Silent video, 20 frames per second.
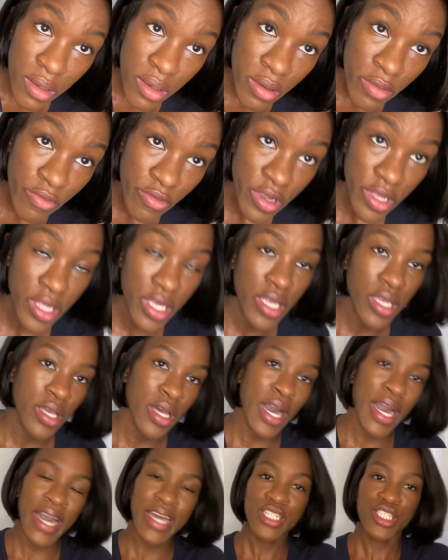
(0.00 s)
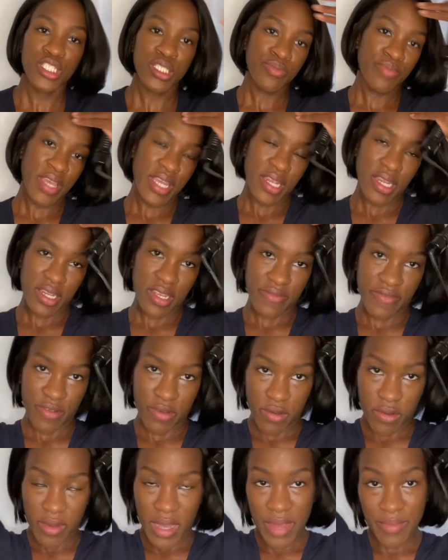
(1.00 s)
really. I just made it
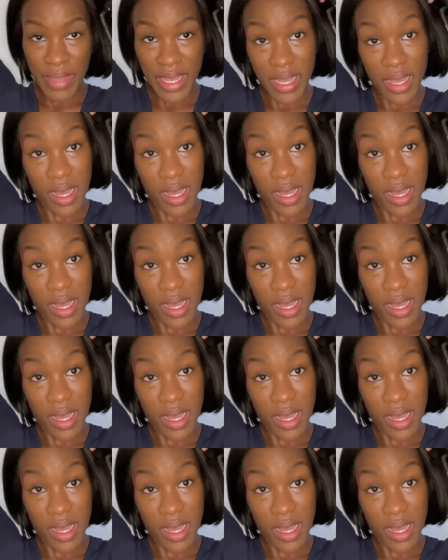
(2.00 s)
difficult. I make